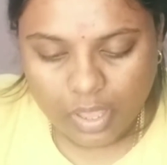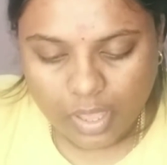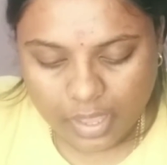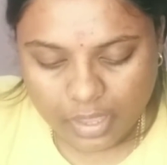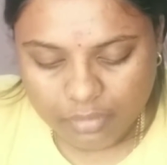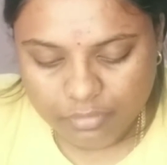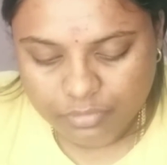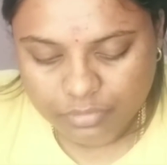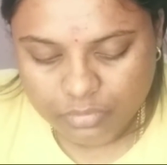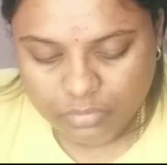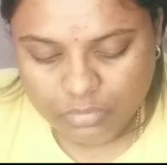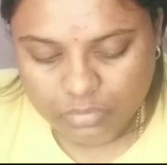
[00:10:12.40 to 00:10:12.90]
I
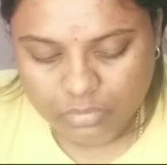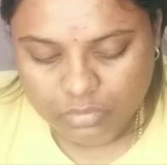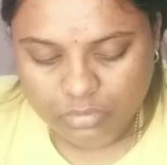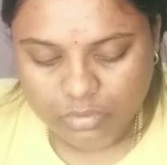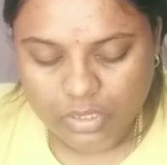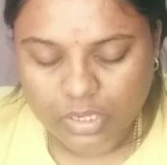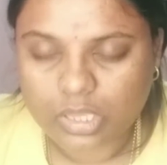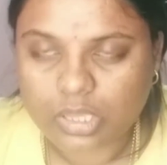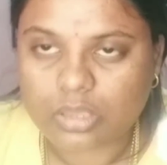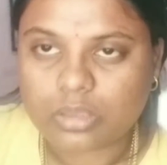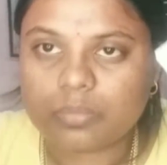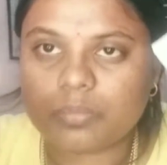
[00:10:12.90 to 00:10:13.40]
had
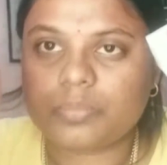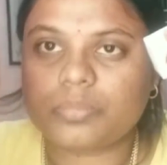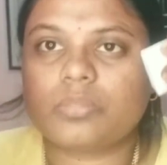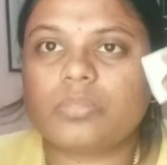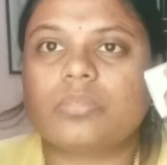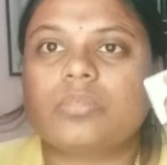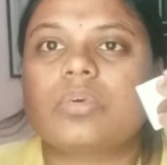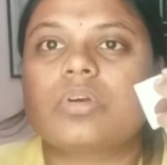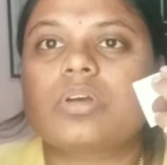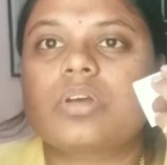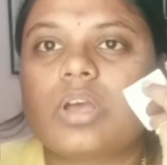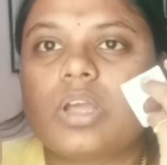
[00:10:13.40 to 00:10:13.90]
3
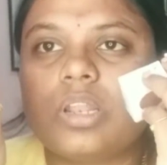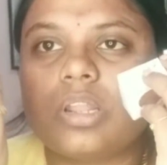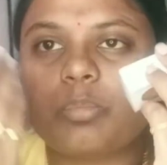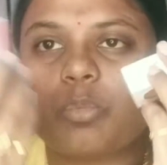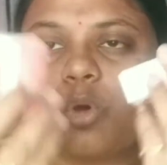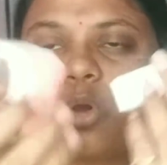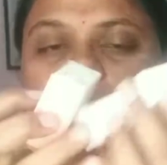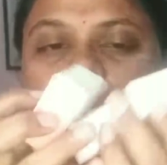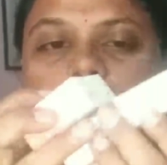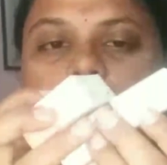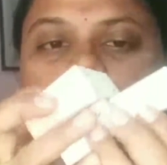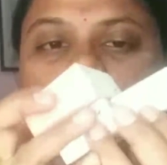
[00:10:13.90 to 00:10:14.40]

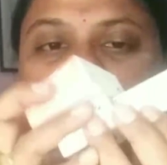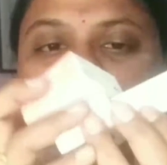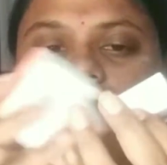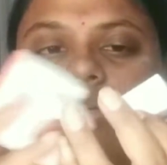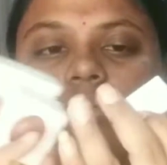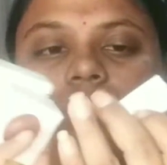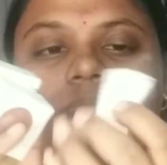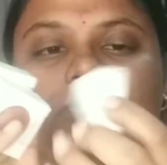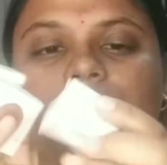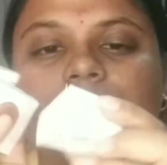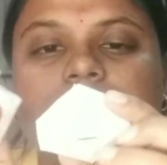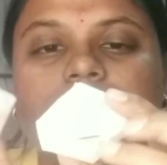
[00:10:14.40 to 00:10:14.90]
Colourpop
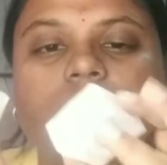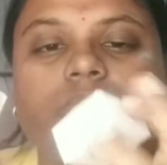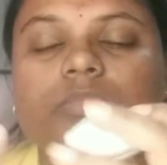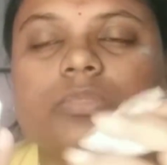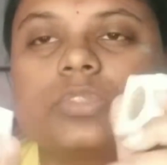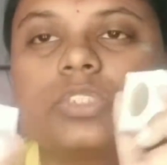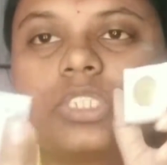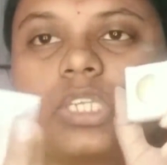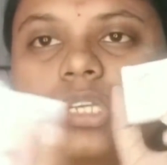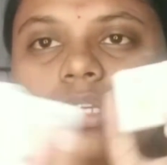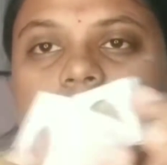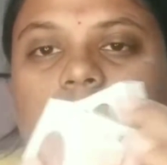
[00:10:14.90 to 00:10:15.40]

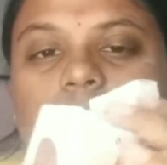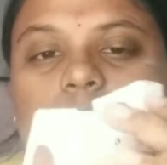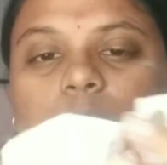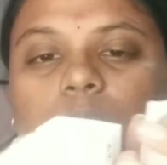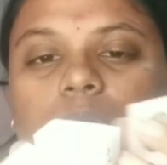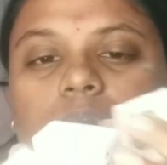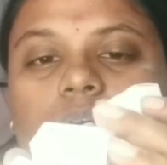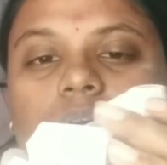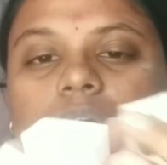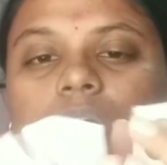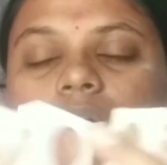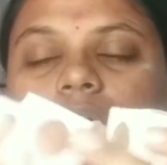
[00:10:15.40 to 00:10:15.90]
single
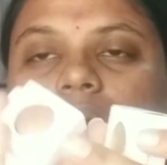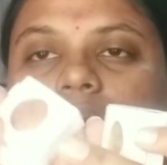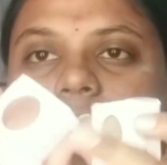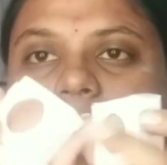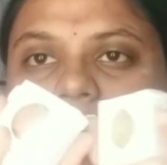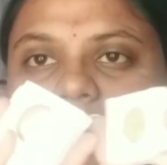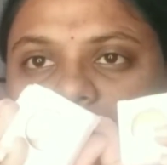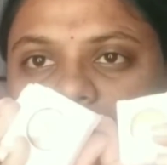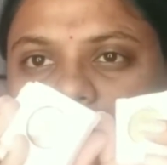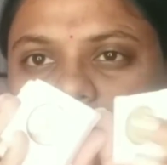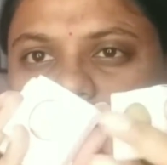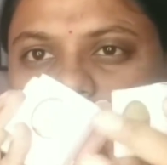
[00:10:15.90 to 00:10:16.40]
coat
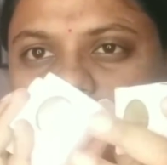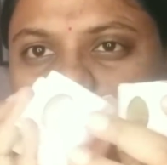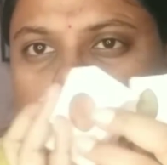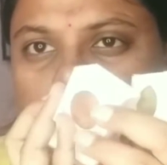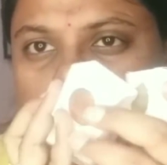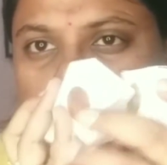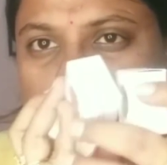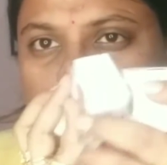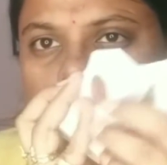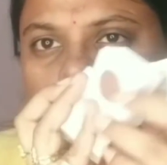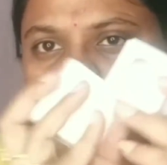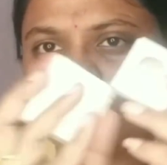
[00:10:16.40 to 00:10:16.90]
eyeshadow
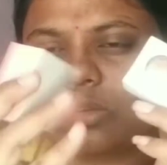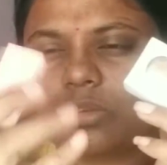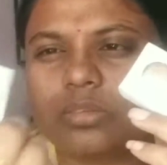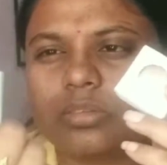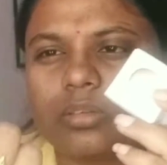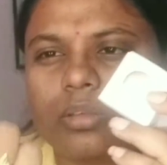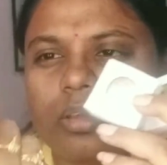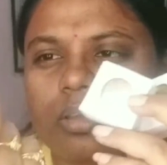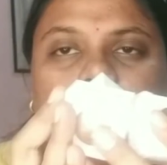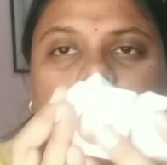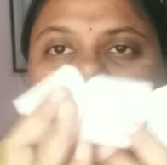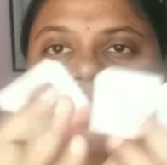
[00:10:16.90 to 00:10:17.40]
one.
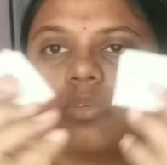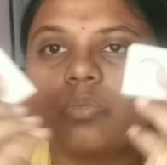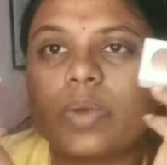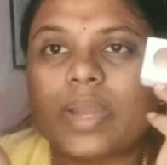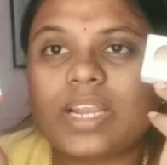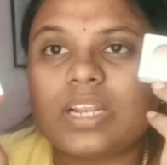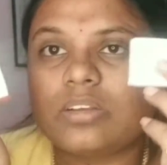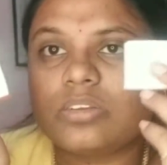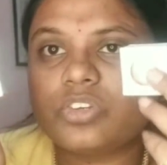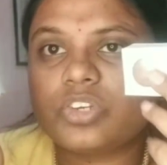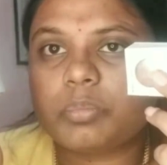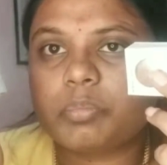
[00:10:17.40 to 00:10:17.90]

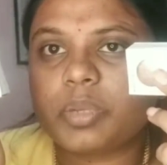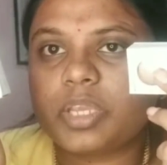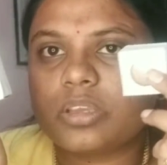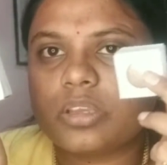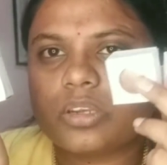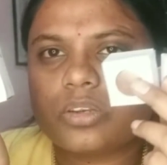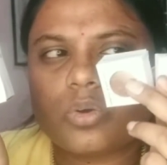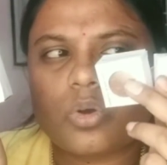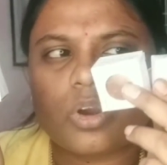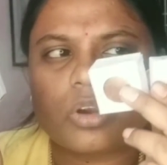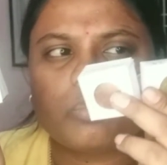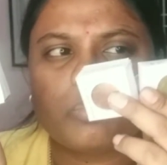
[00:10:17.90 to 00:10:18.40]
While shipping
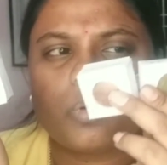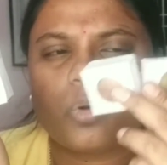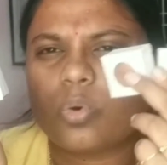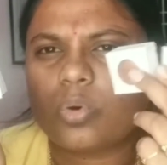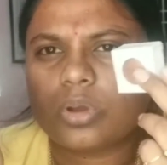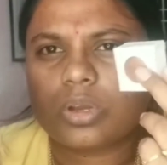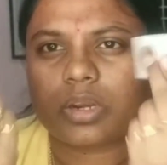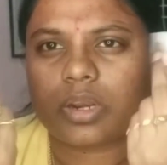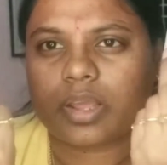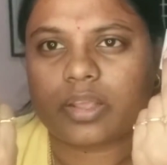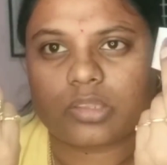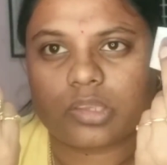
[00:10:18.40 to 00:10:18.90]
it got
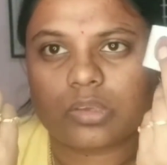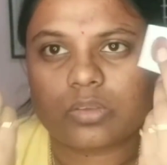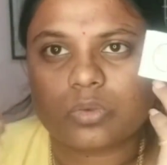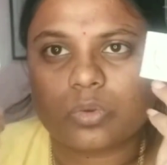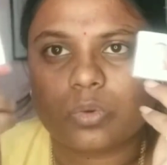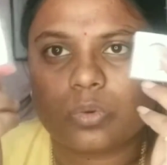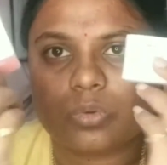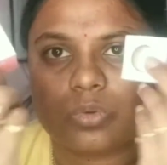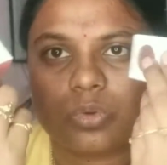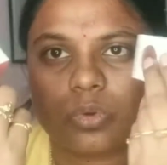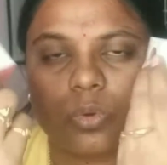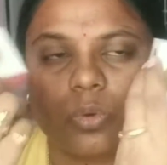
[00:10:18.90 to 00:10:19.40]
broken, I think
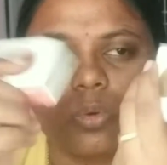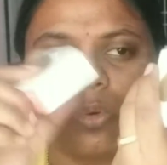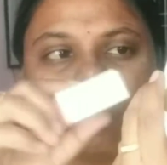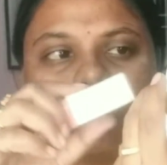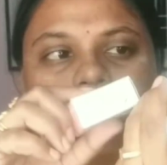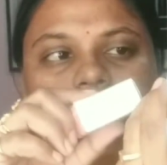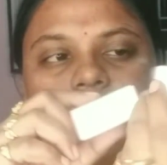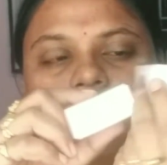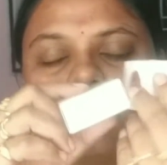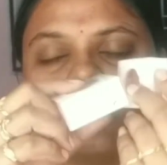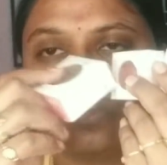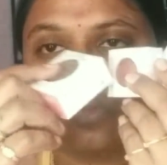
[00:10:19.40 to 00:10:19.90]
so,
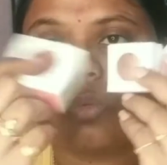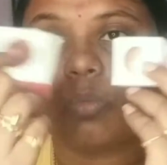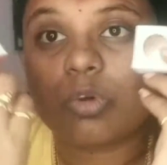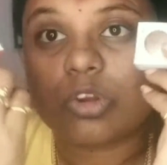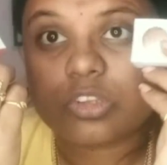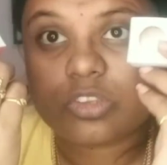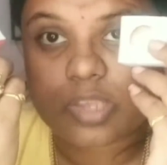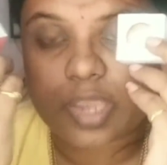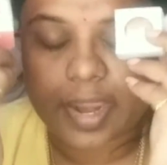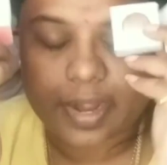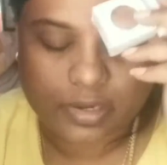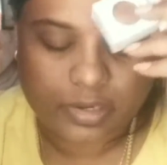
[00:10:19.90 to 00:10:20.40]

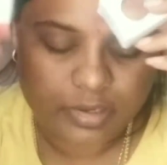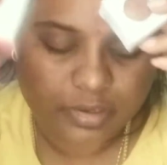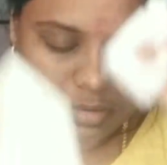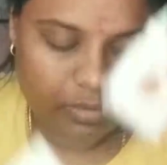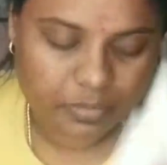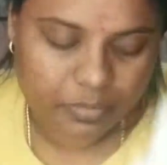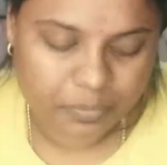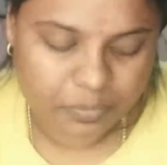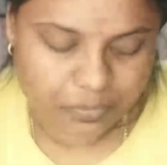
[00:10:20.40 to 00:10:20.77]
somewhat scattered.